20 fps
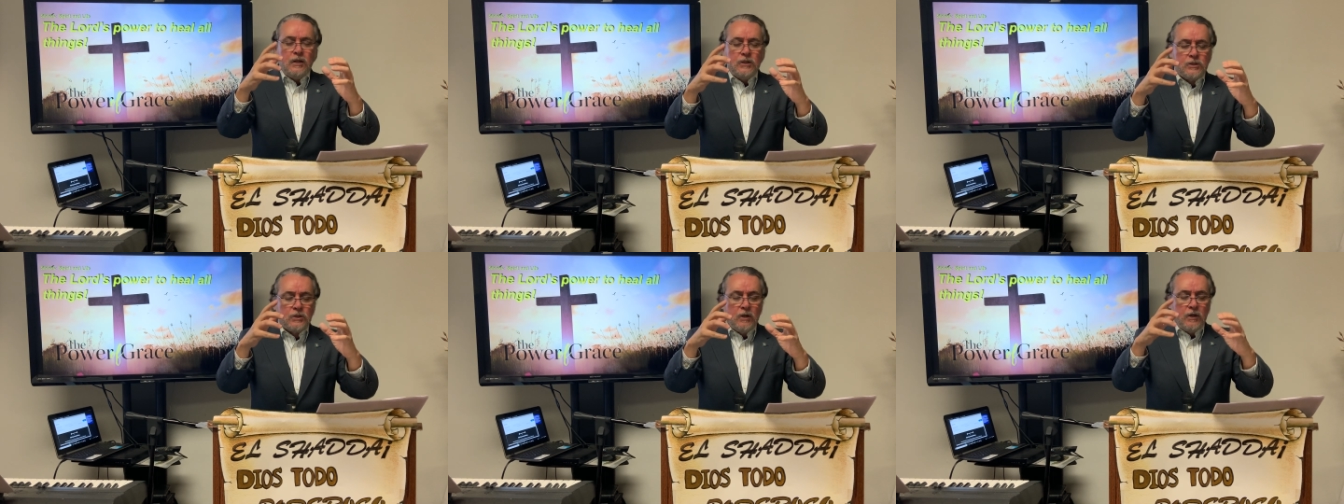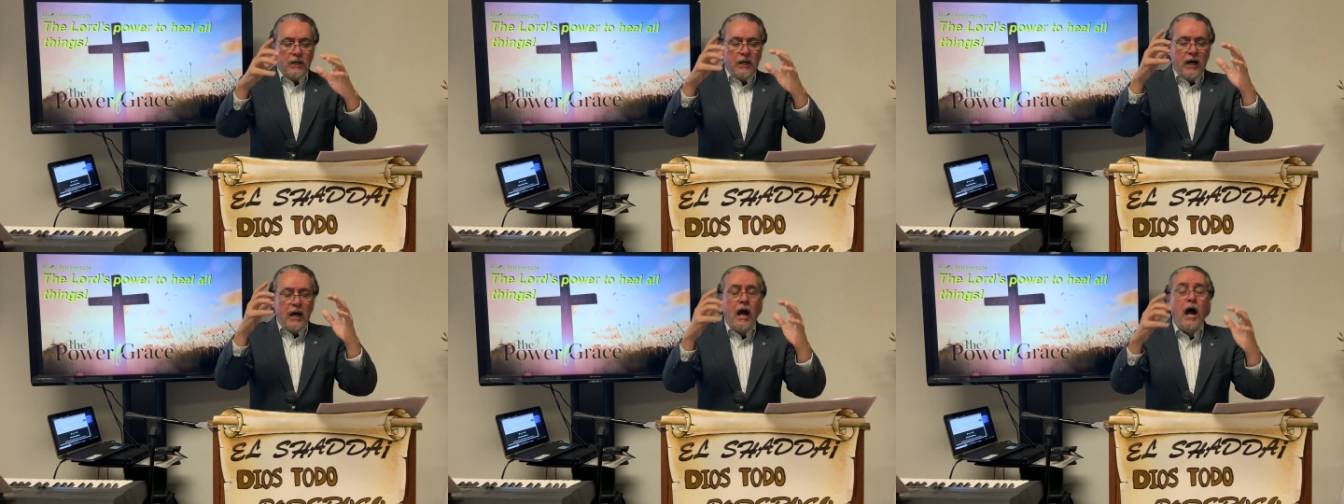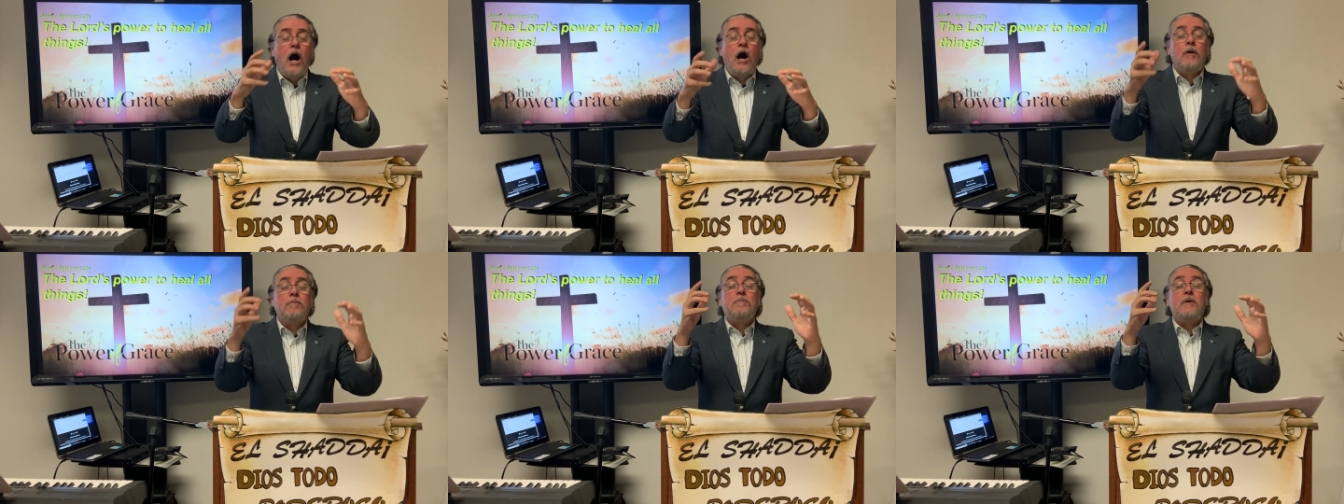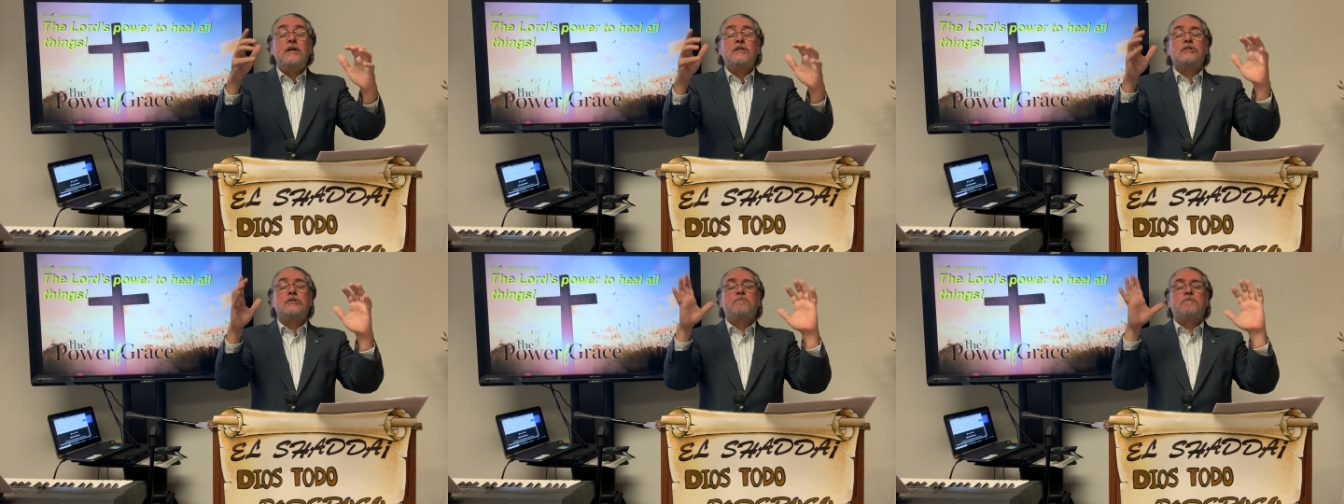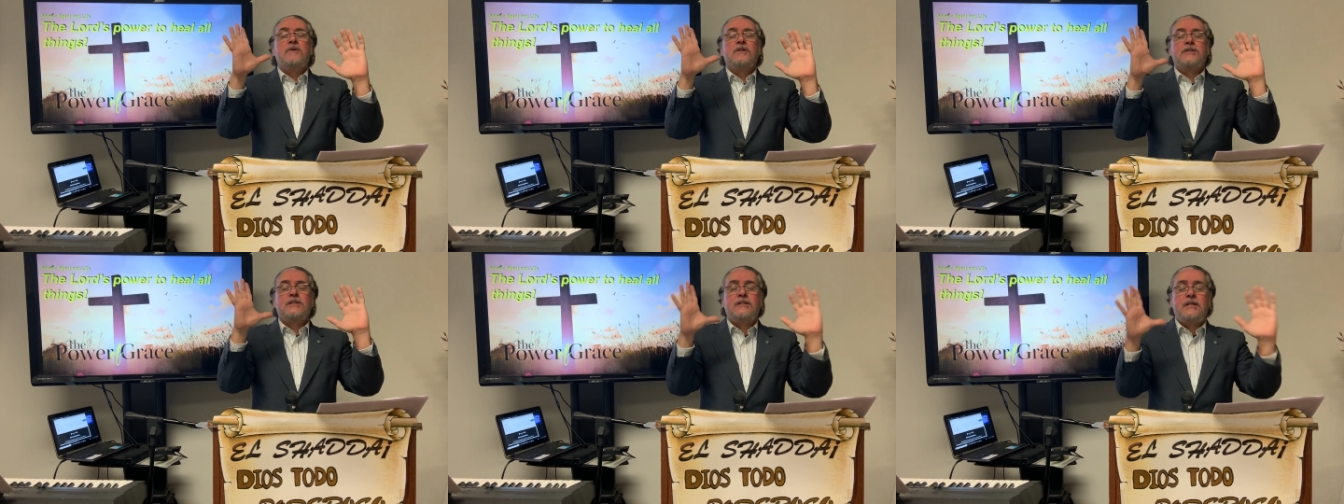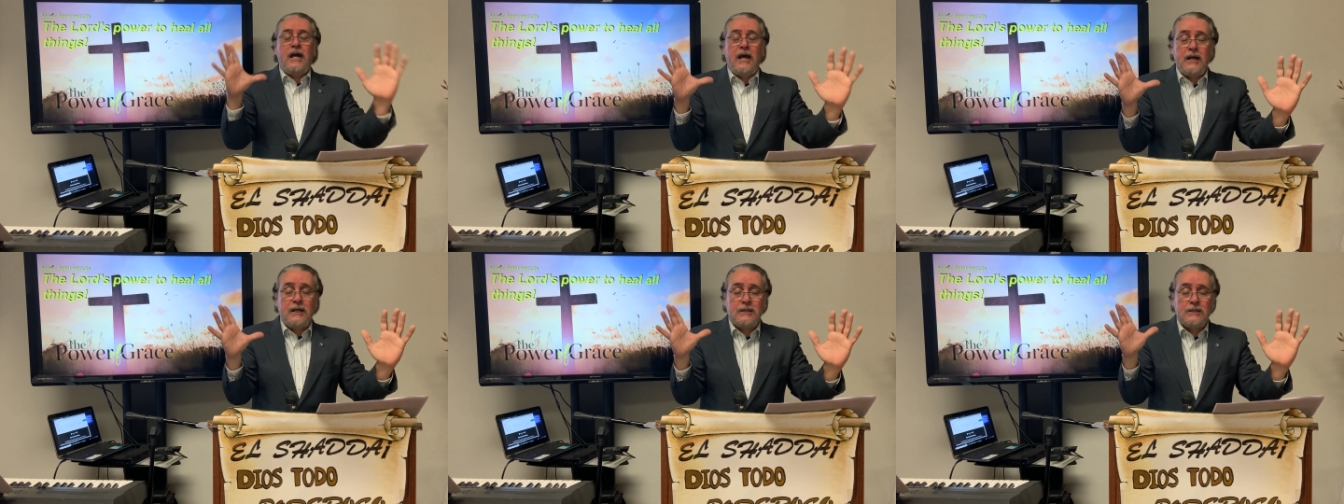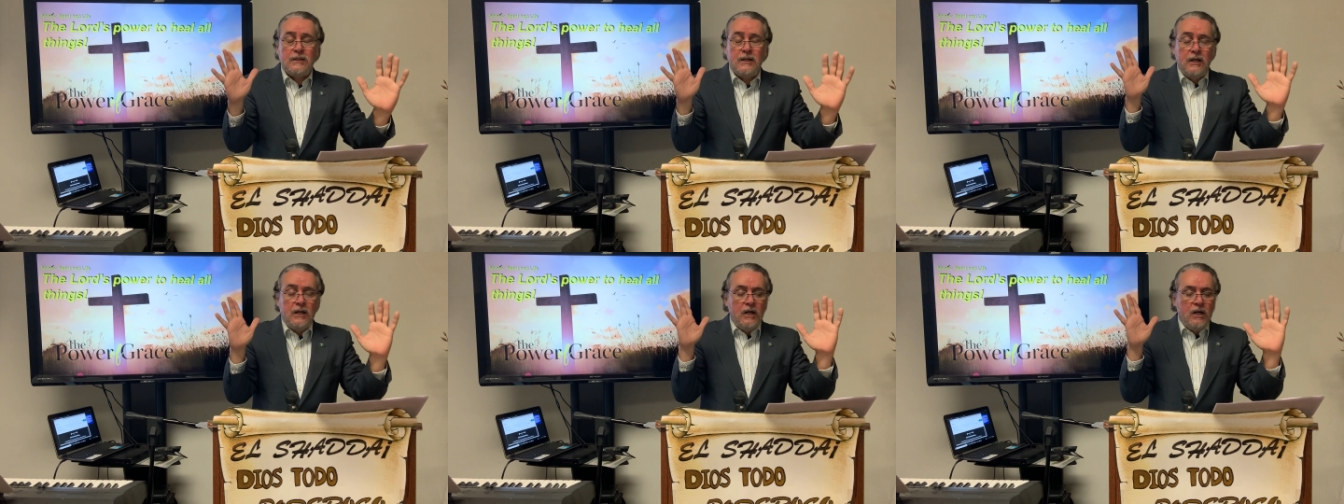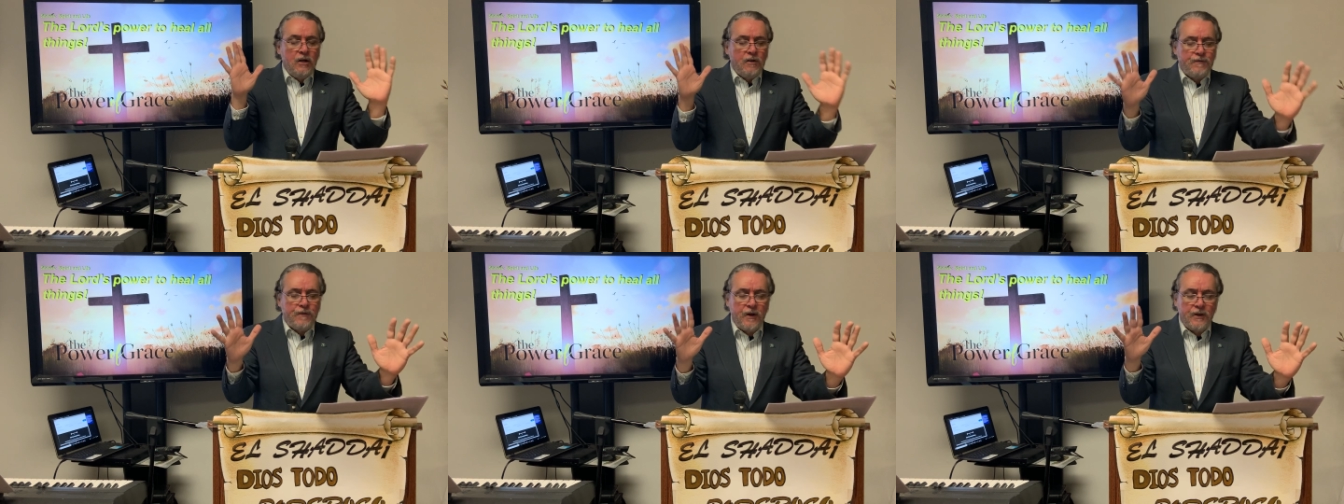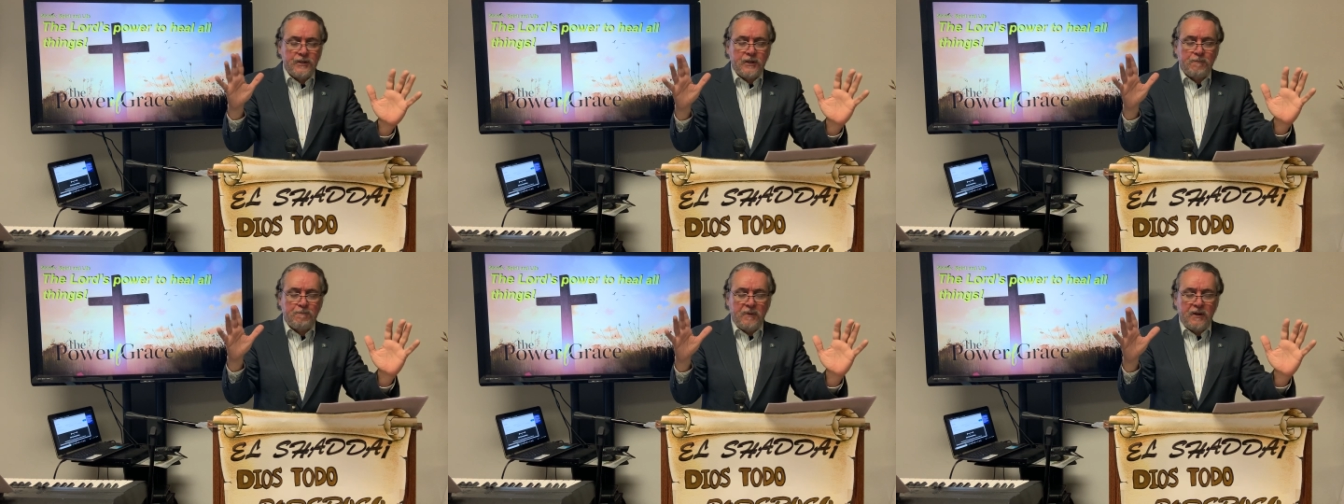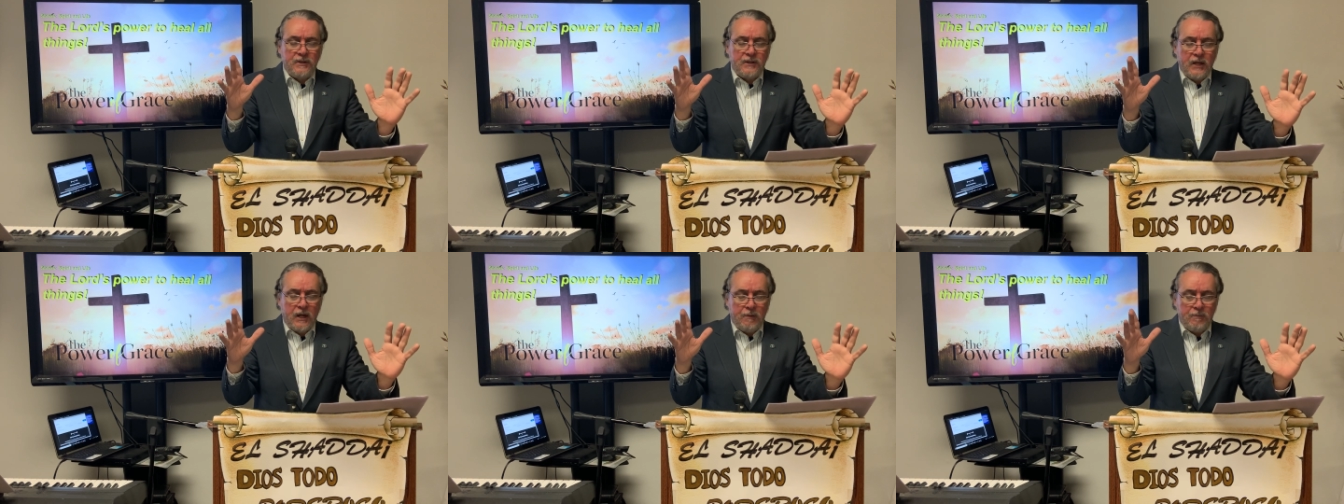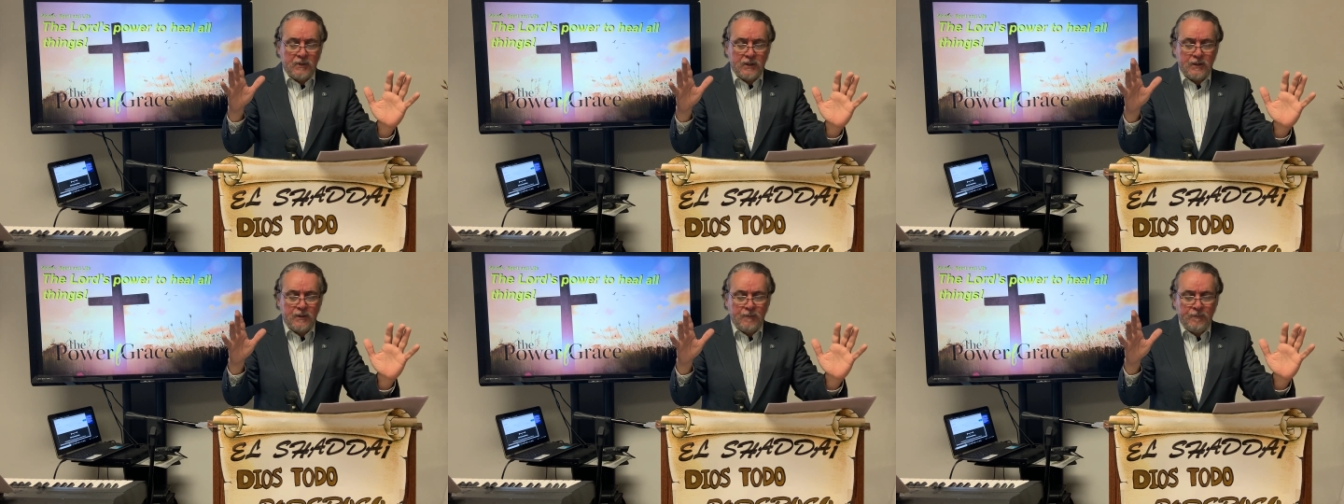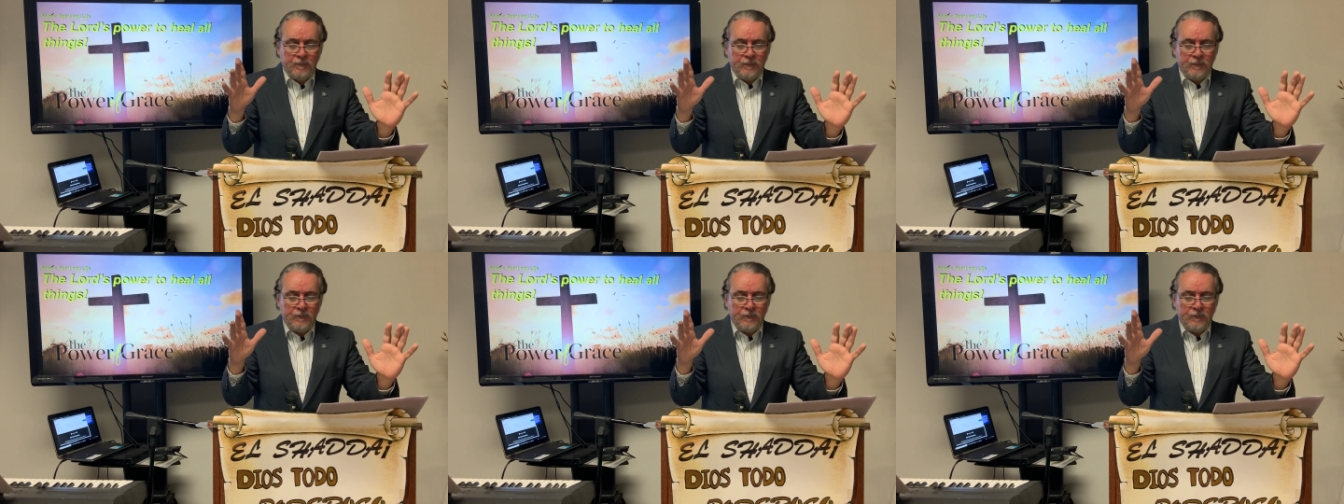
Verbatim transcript: is going to help us protect from the pandemic.